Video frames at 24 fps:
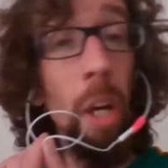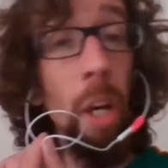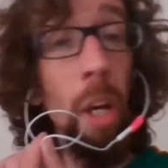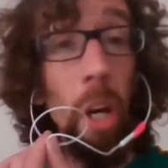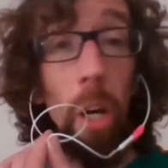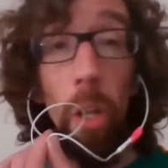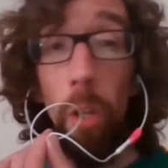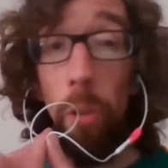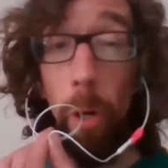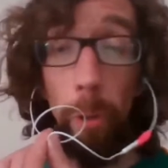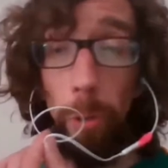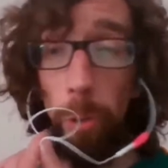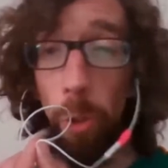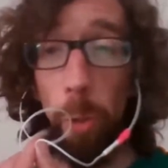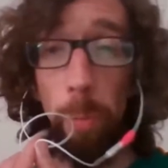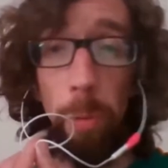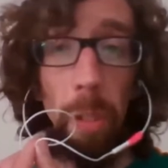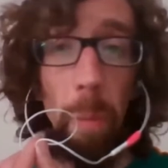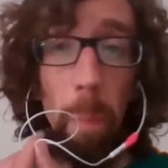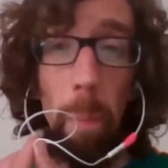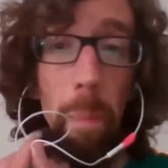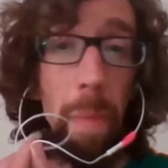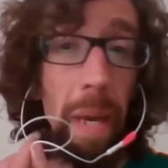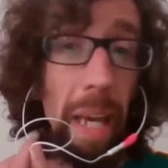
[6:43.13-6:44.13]
Those groups
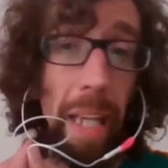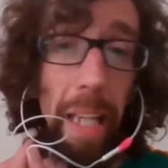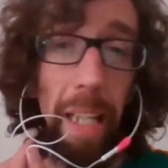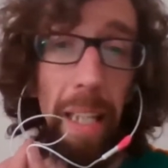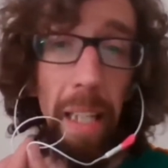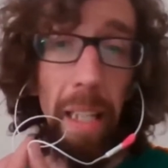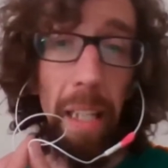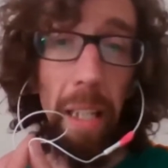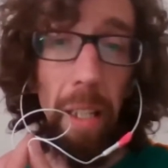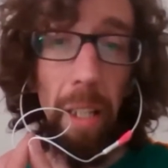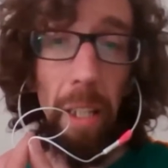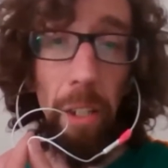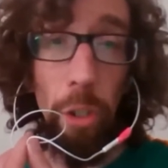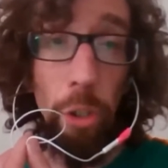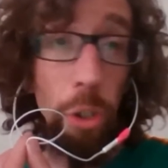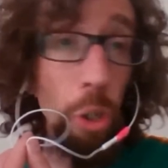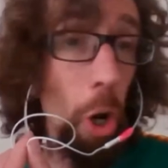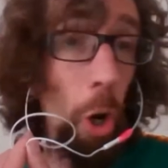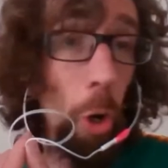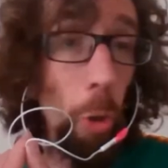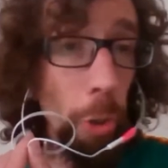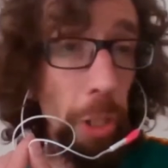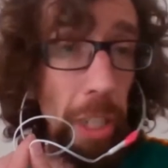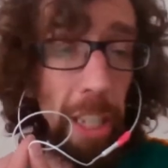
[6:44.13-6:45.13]
may
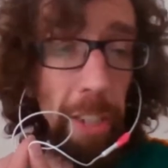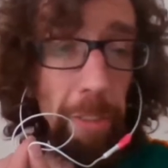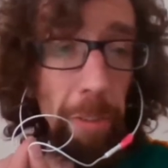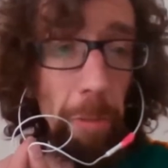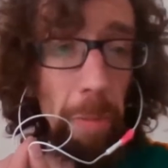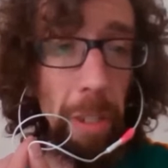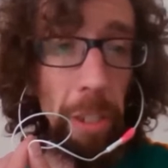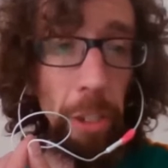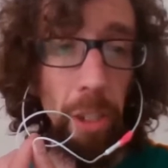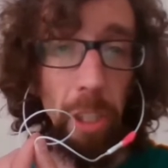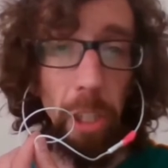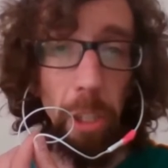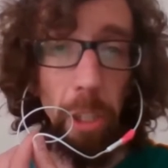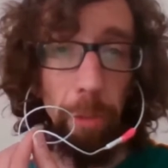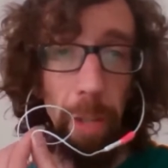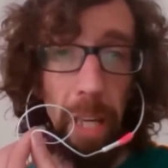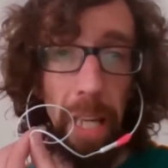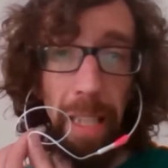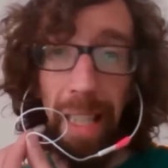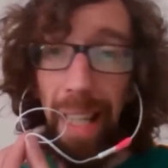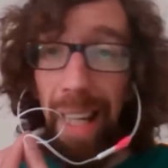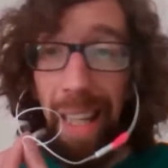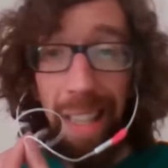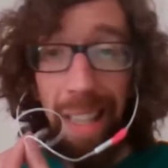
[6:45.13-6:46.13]
know the information is
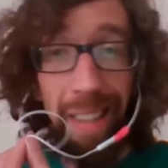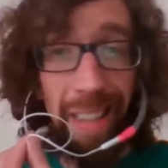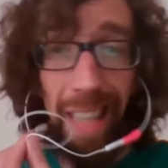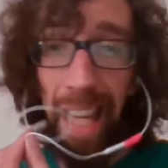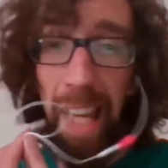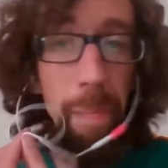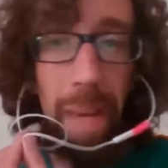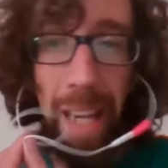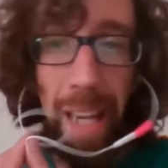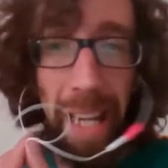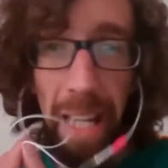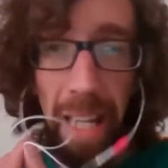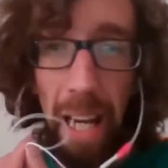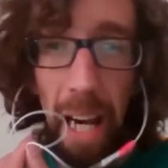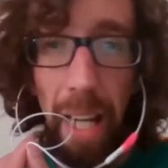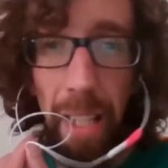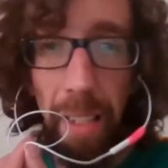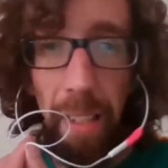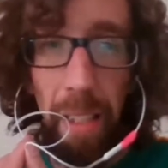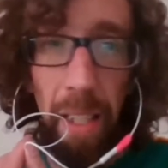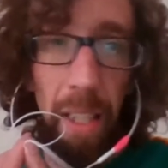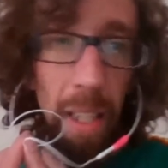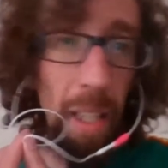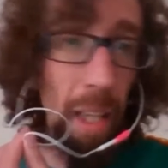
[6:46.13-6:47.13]
fake. They may not.
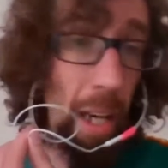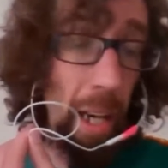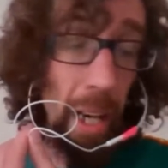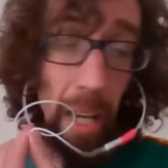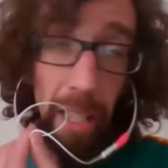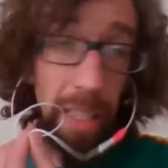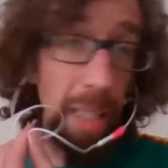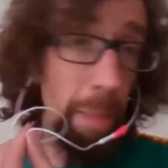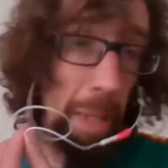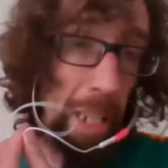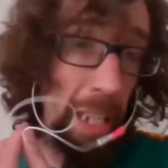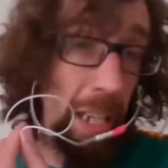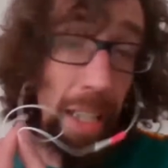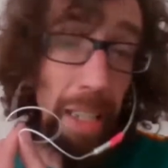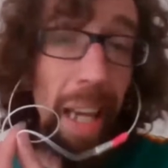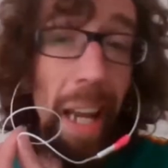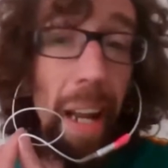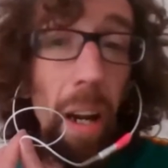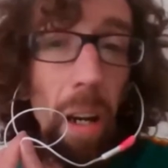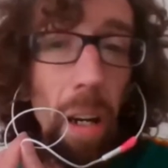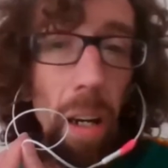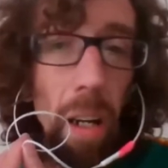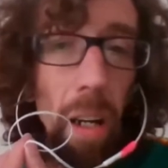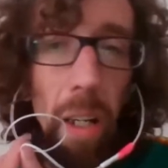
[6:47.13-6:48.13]
They may not
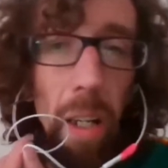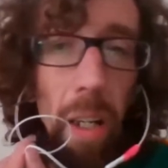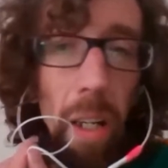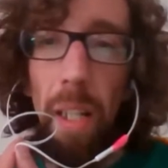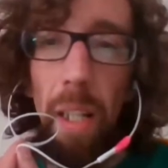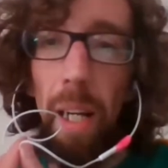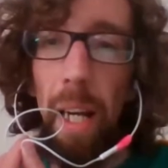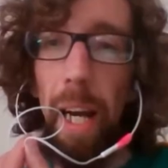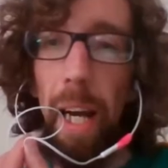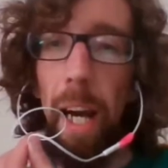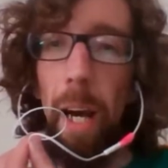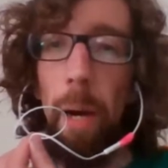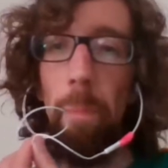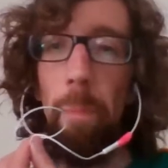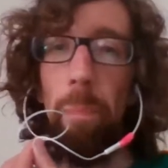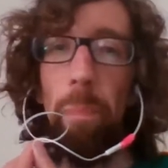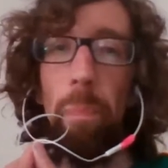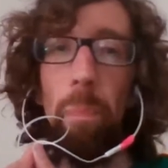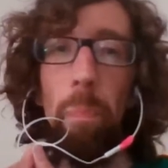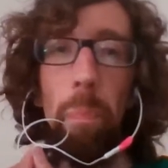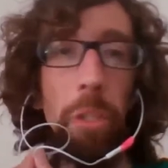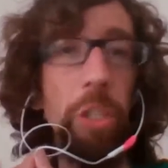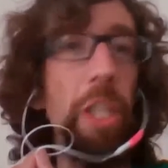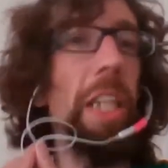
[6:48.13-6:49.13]
care.
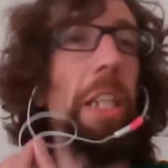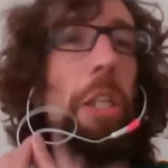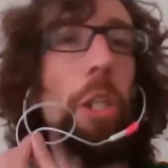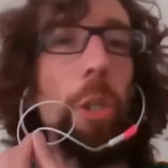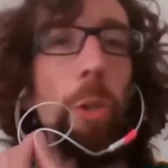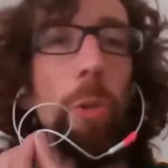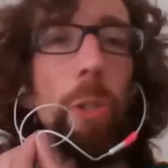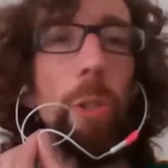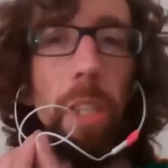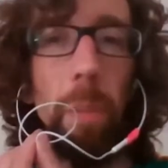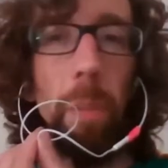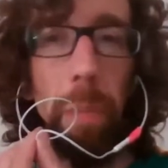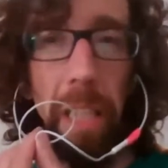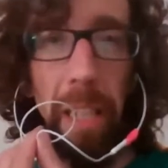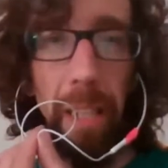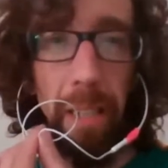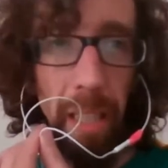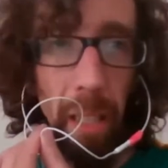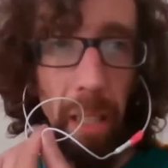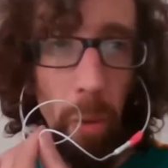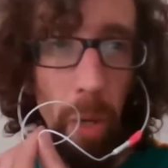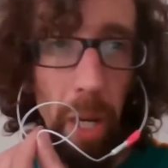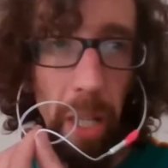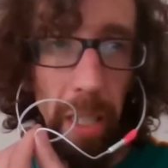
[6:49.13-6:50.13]
But they use it because
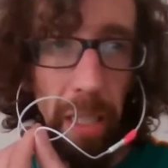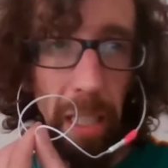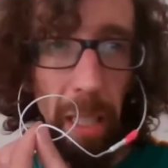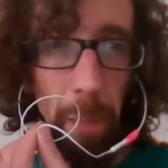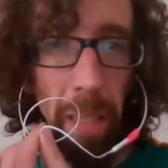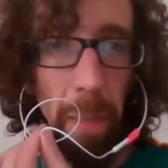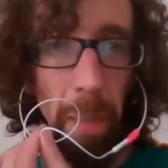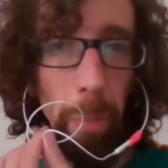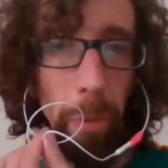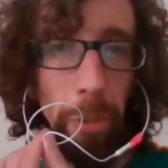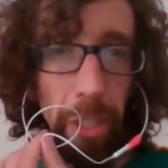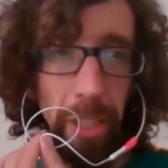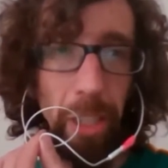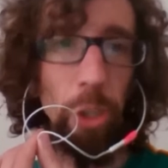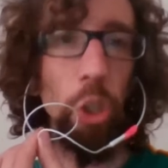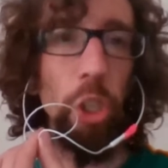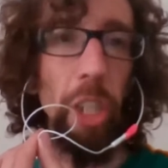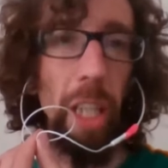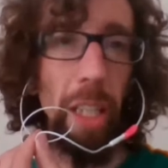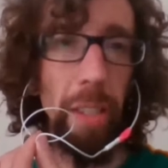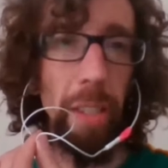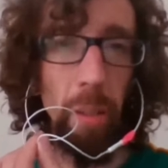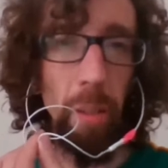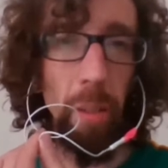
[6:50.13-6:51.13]
they want to get people
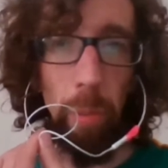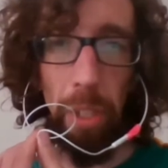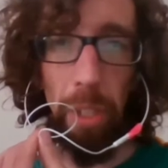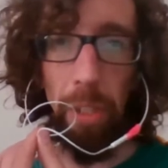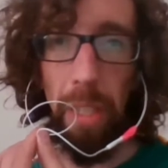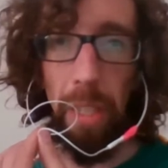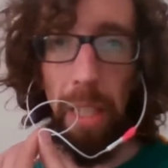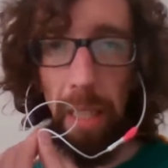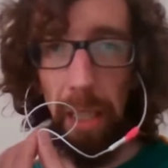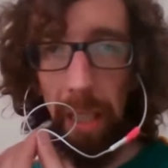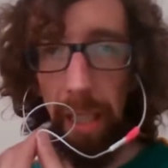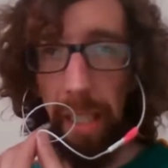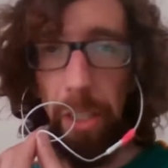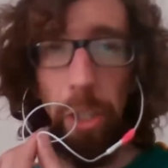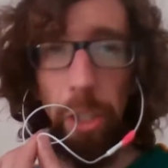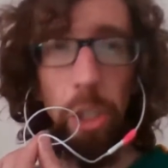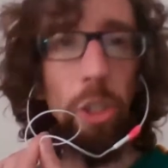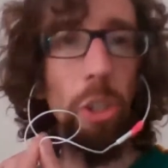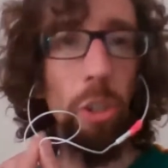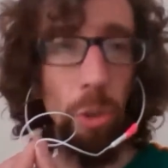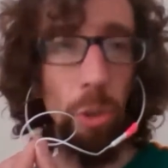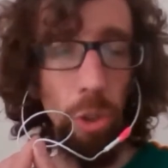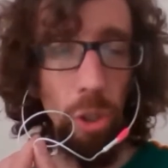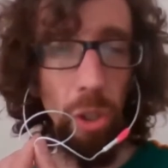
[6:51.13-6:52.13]
disenchanted with the
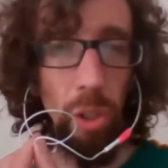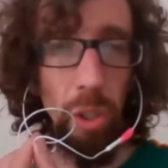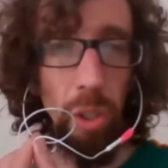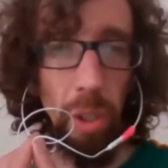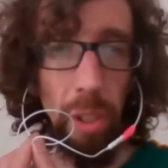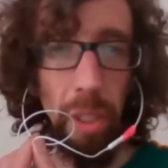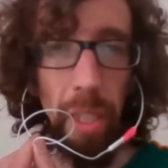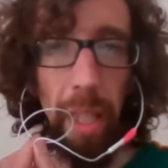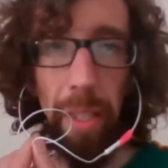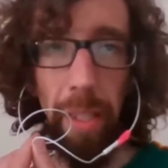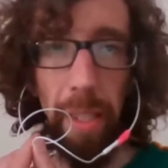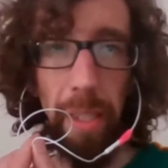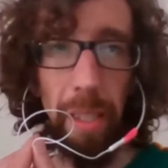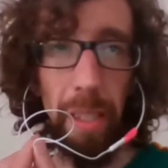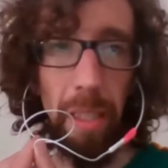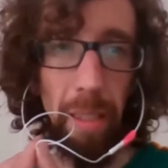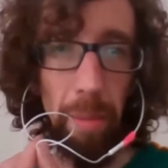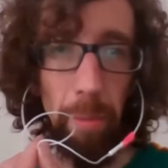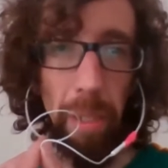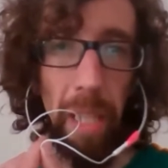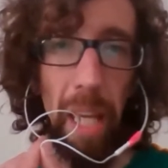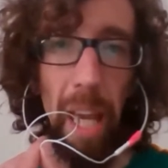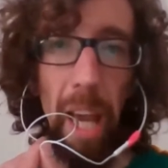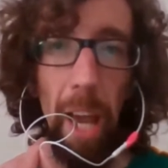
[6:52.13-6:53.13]
institutions and the system
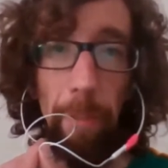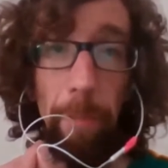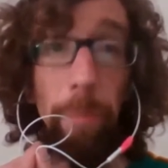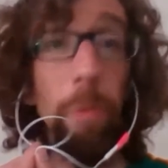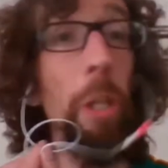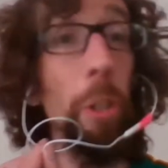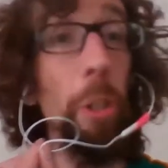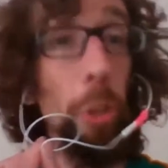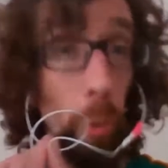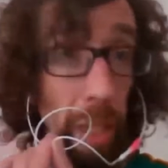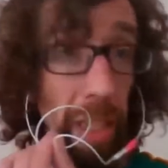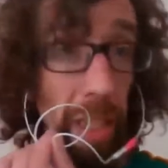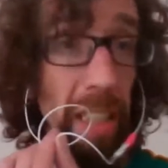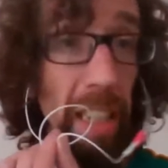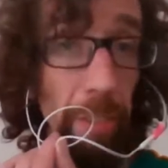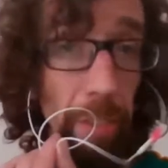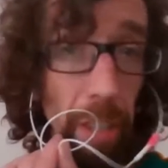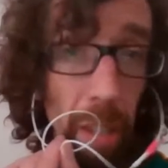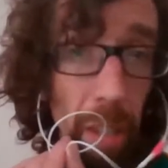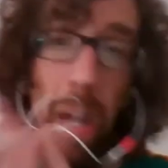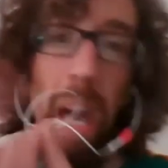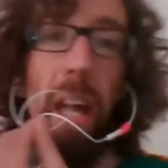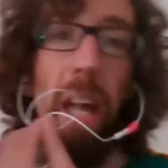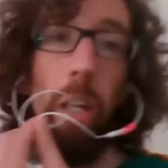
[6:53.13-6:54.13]
we have so they can give
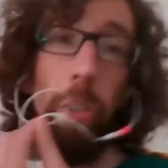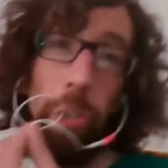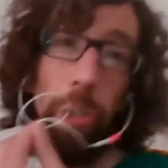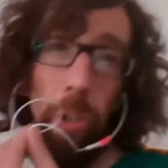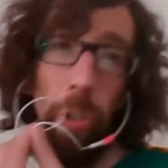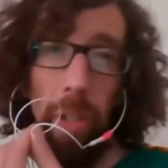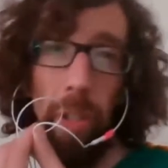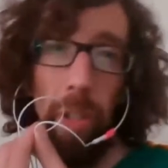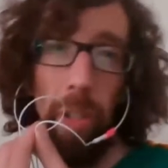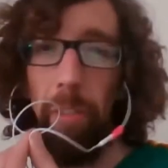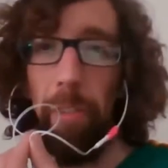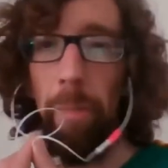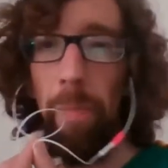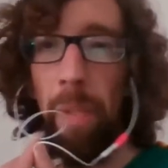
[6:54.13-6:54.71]
them an alternative.